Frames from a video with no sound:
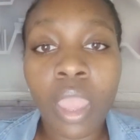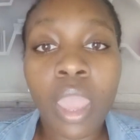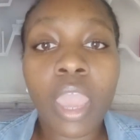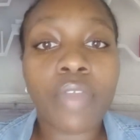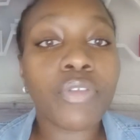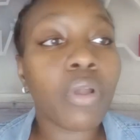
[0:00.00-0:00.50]

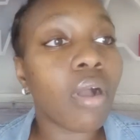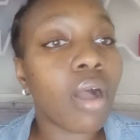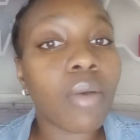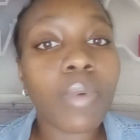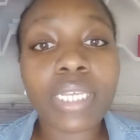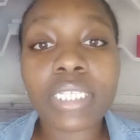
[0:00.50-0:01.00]
If you're
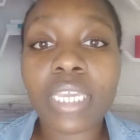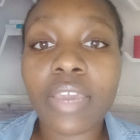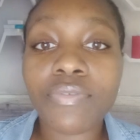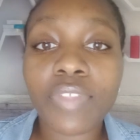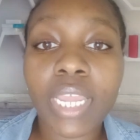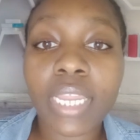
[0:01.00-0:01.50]
always
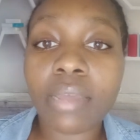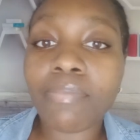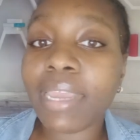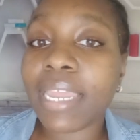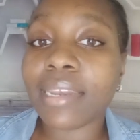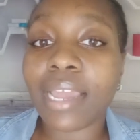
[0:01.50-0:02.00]
gifting and
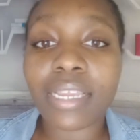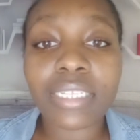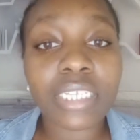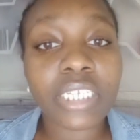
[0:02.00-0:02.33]
being nice and